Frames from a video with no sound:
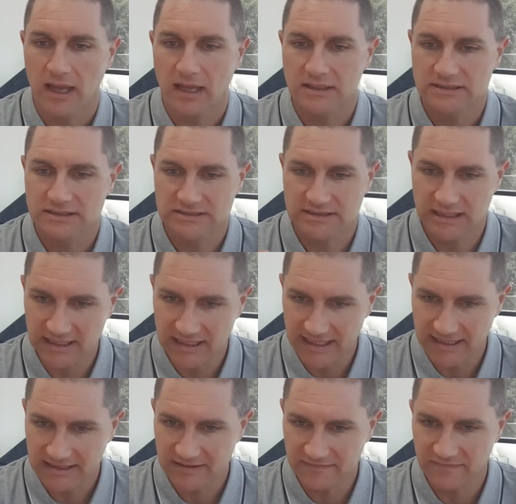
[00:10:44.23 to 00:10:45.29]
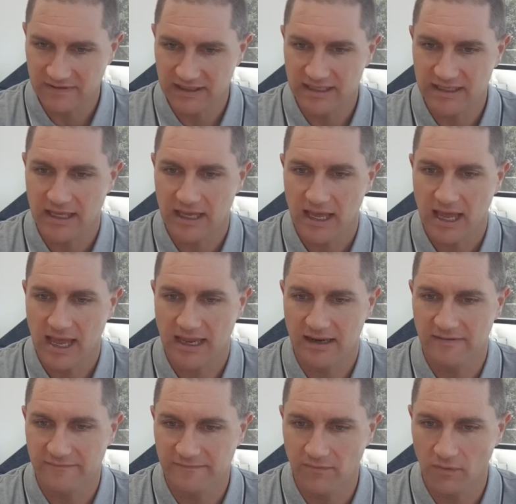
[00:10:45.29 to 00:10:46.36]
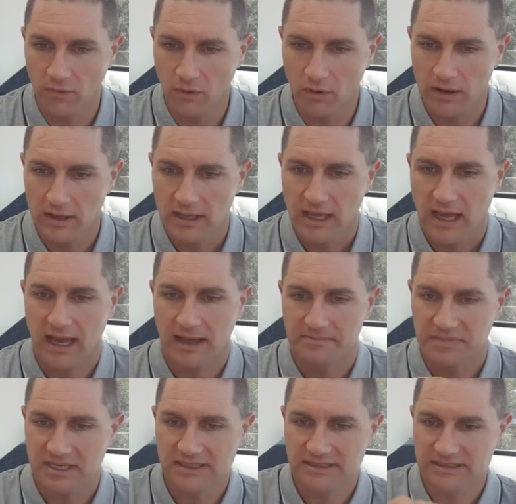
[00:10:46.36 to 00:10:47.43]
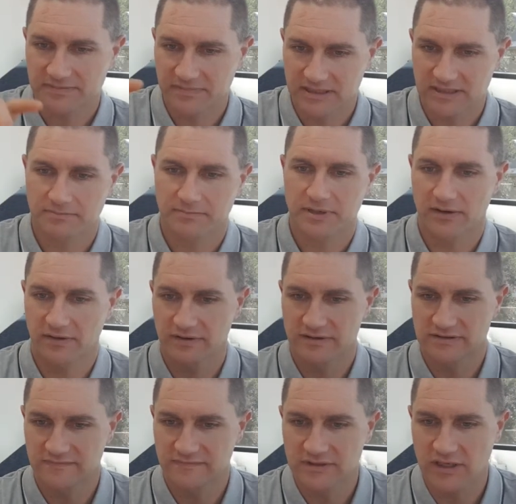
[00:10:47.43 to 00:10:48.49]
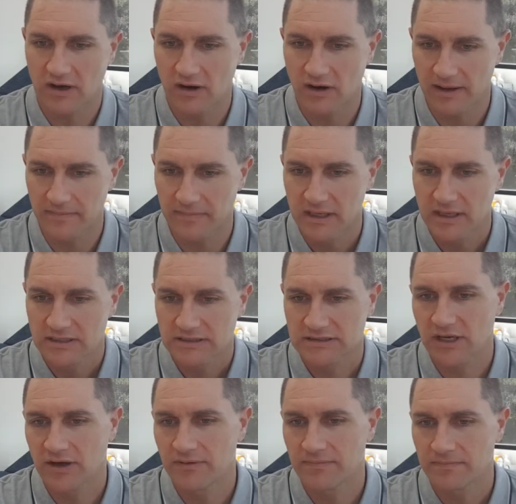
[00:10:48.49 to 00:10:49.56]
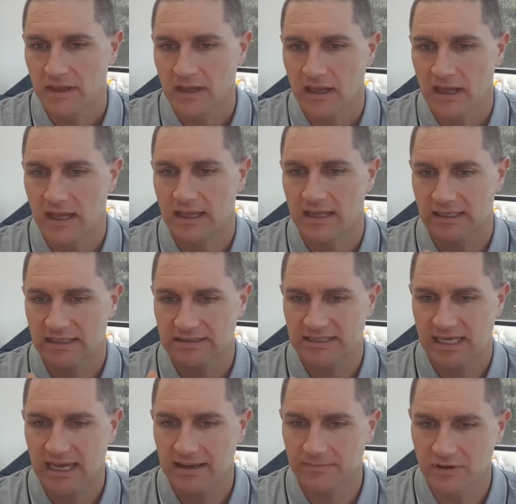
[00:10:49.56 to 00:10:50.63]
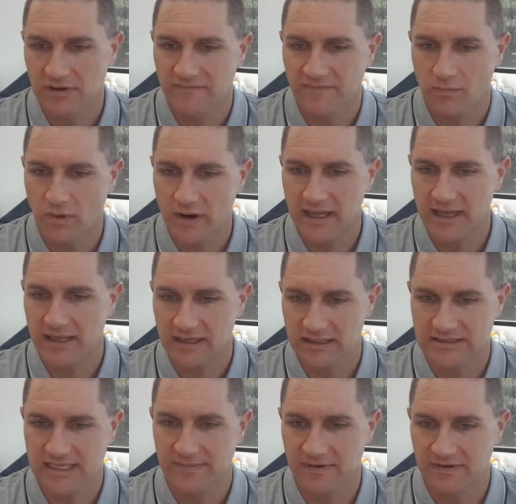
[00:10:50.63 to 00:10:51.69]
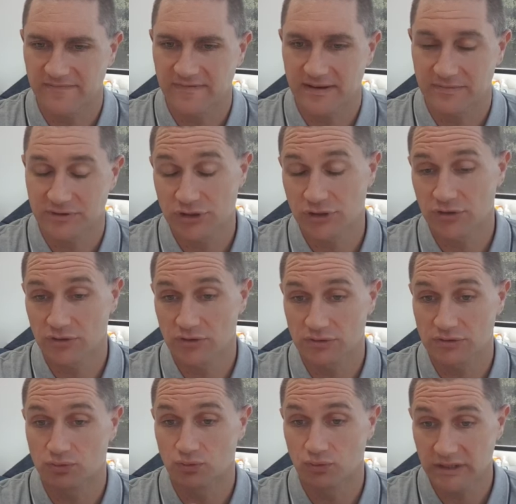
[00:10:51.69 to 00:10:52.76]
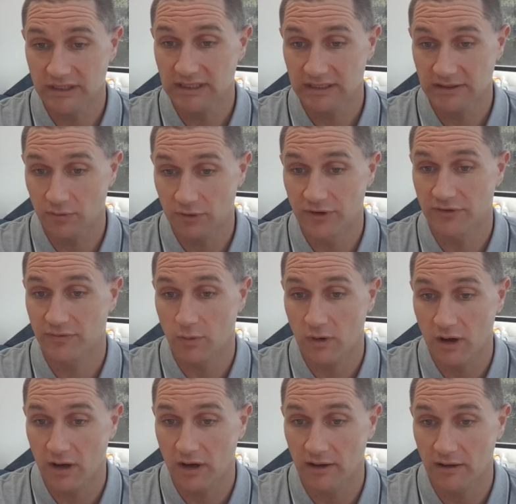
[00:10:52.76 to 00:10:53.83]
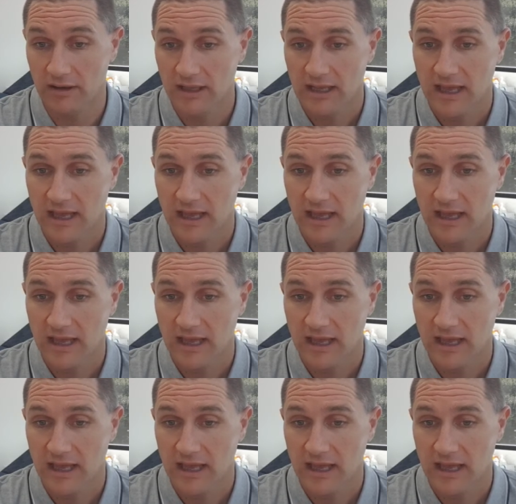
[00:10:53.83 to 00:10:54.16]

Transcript: selectively and for um, intermittent periods of time. So uh, an example of where a tablet pharmaceutical is really worthwhile